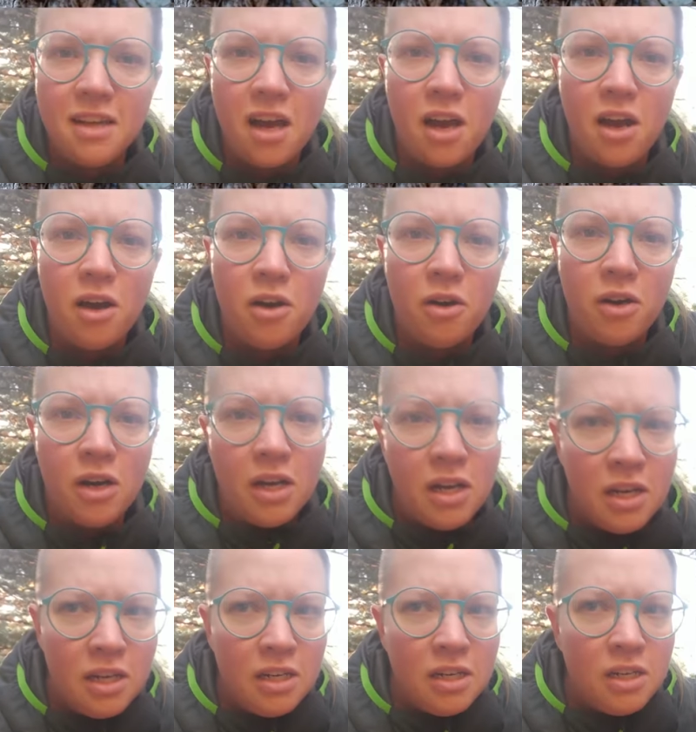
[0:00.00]
So
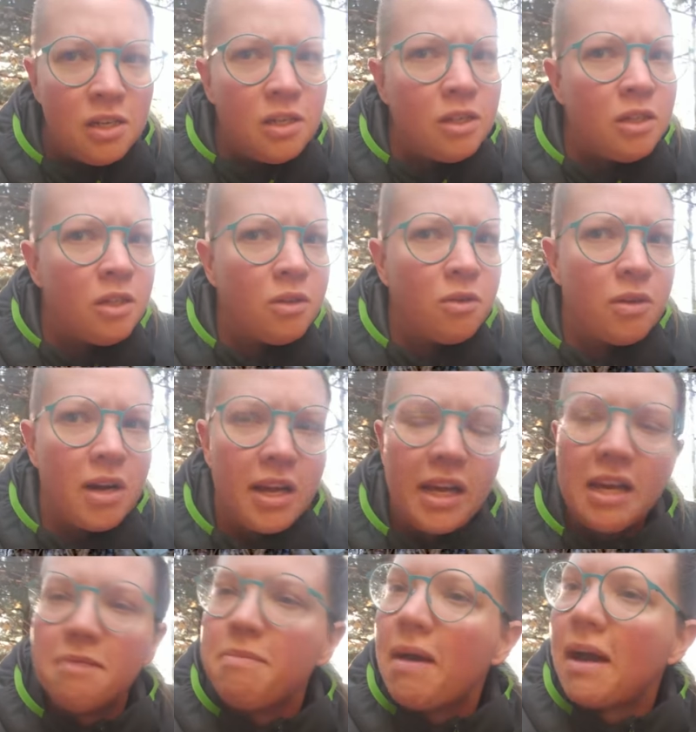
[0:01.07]
when I
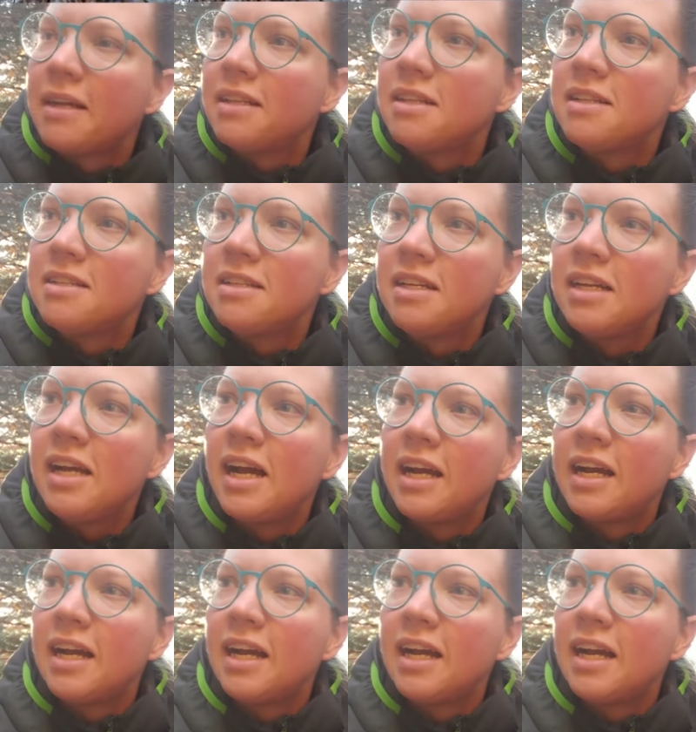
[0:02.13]
get back to the city, I